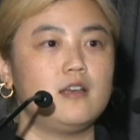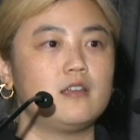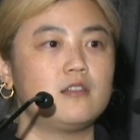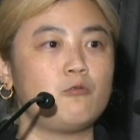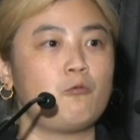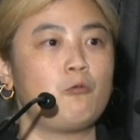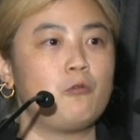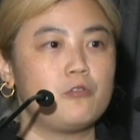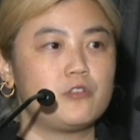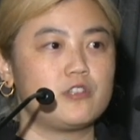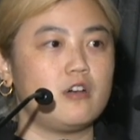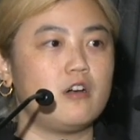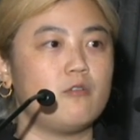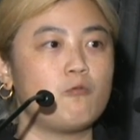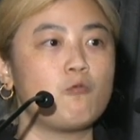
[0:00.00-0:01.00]
the roots
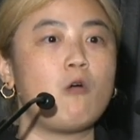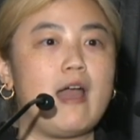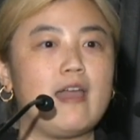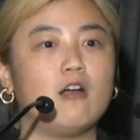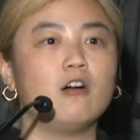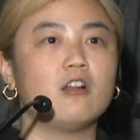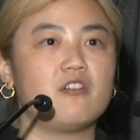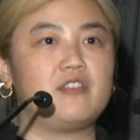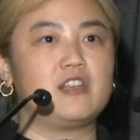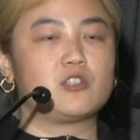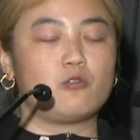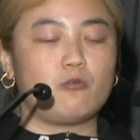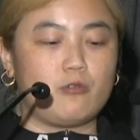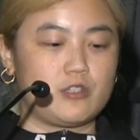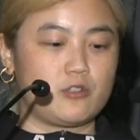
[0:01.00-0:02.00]
of why all of this
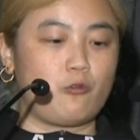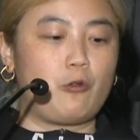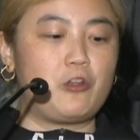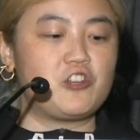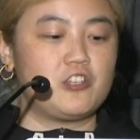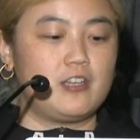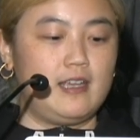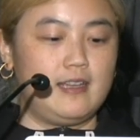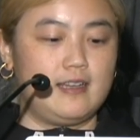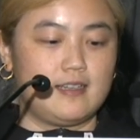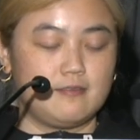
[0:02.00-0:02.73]
was originated.